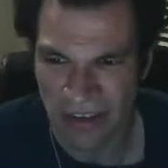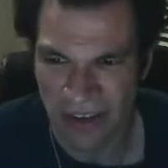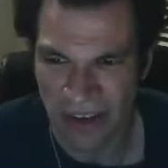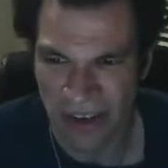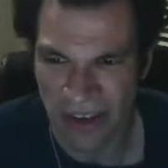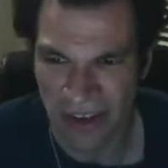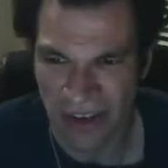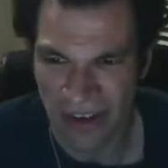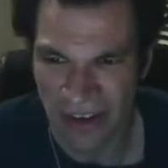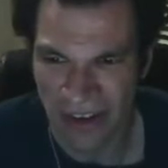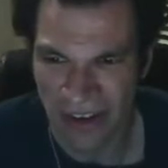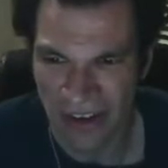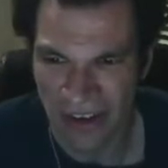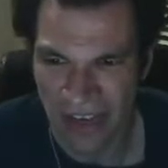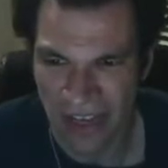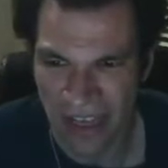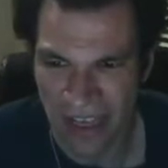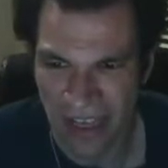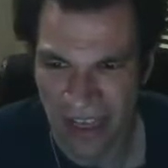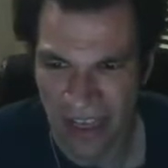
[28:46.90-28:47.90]
are
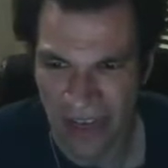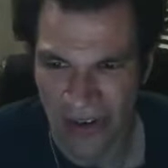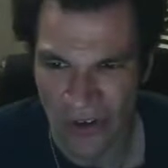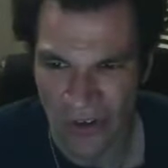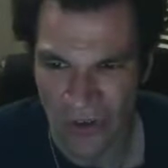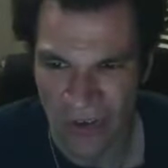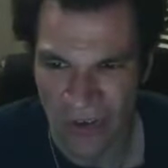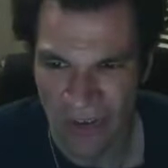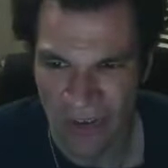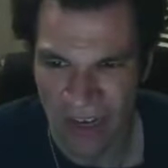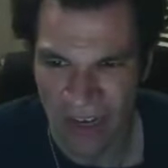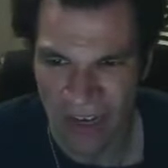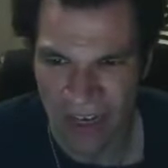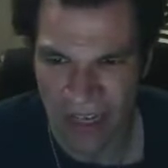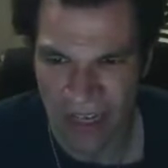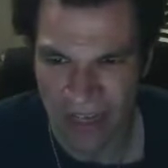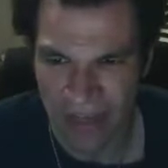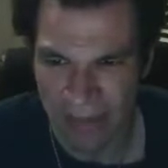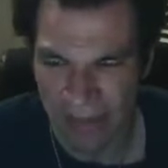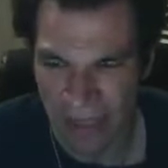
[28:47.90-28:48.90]

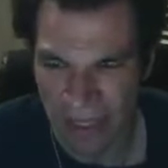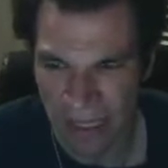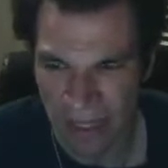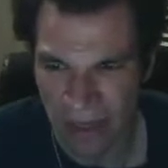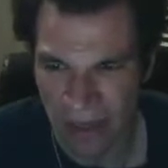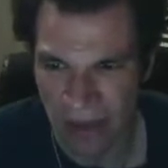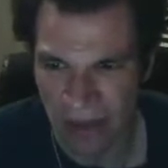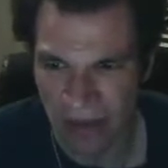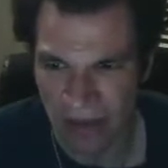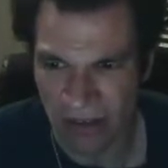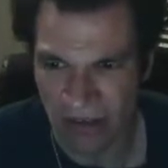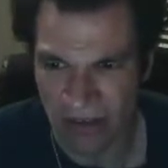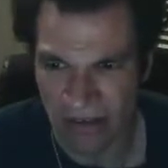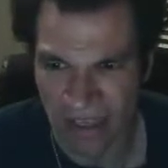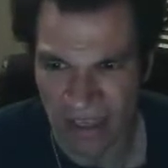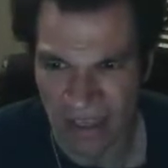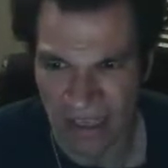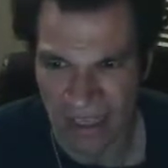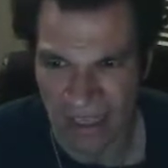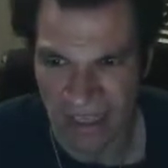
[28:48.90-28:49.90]
equivalent because
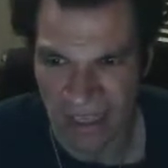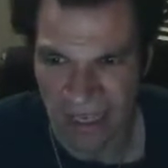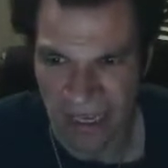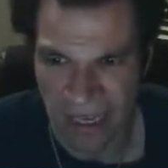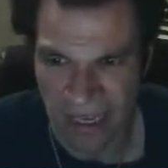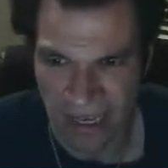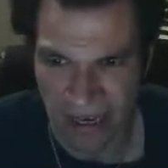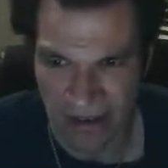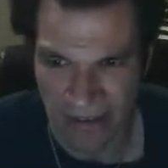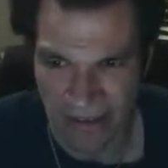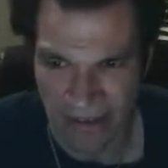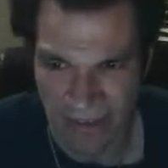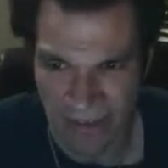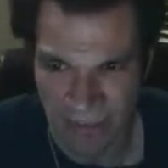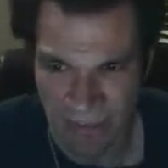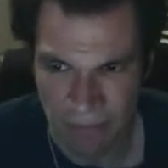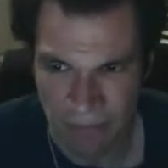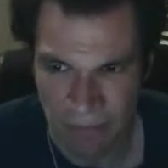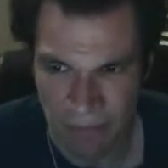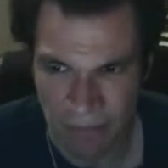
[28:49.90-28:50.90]
they have
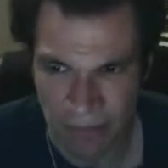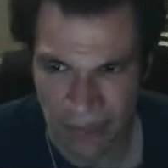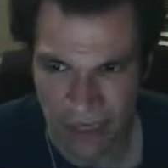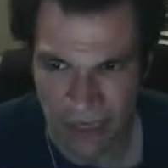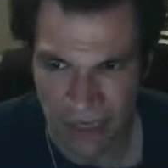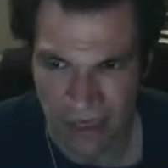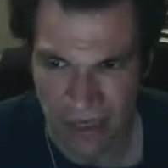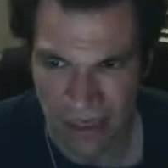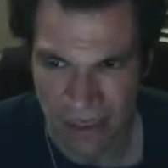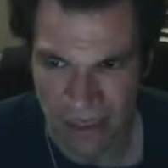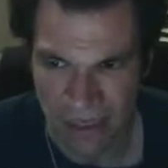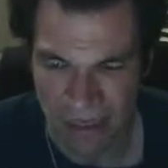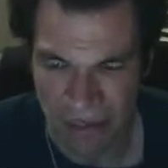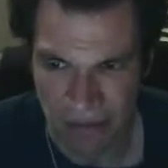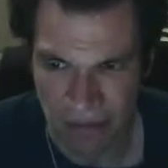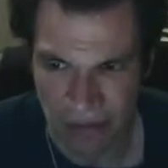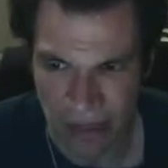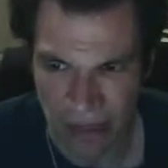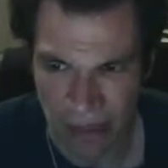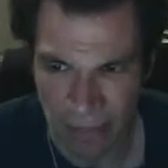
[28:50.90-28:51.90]
the
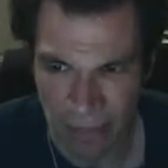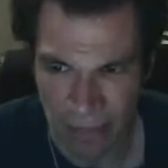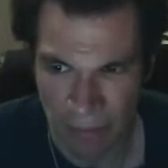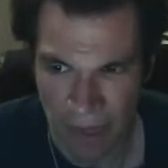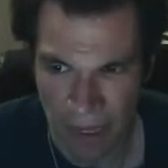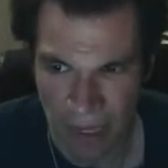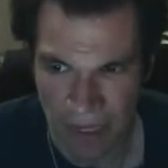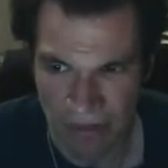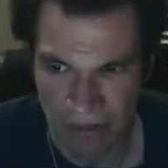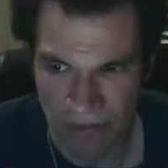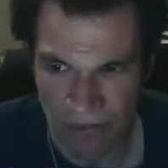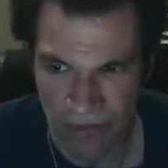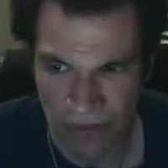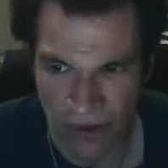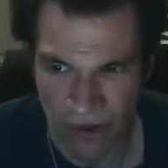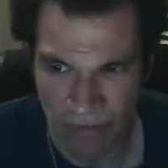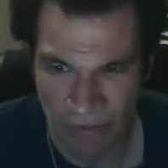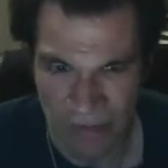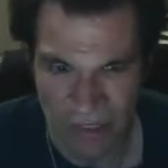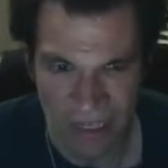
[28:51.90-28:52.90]
same path
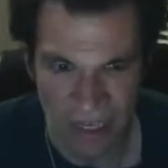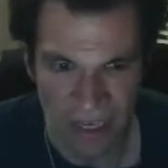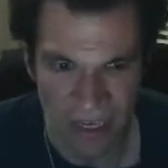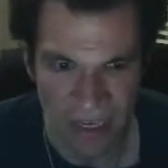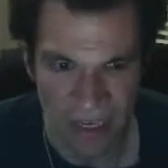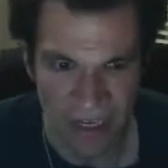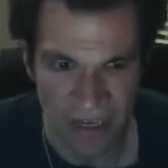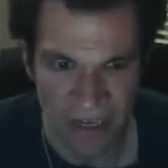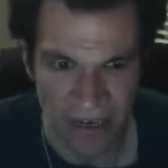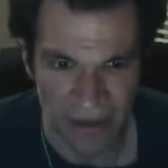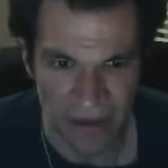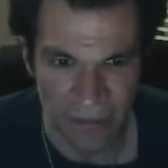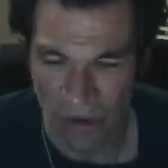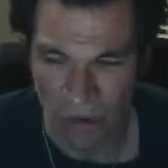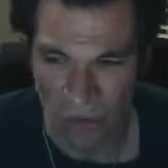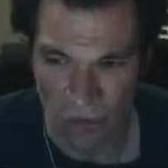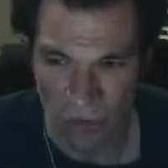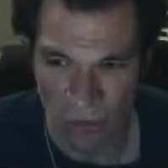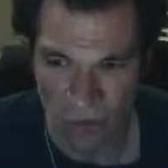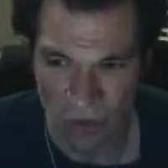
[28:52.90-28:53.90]
from the
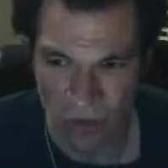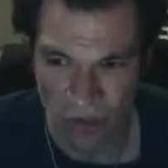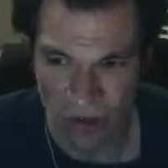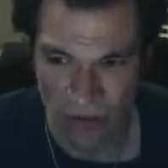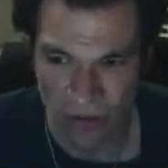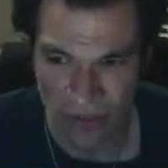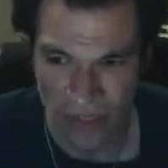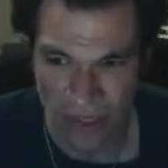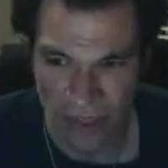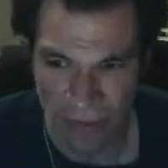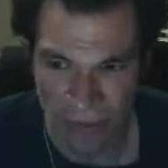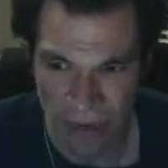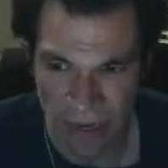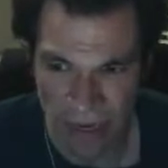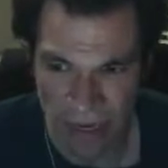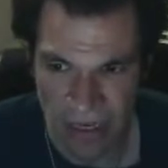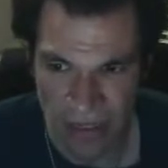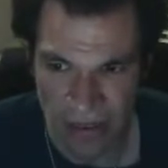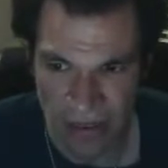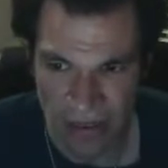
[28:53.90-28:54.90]
root of the
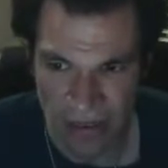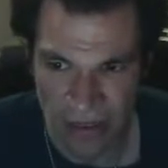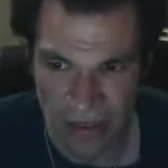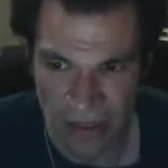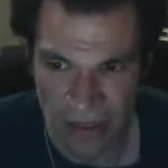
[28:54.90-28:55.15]
branch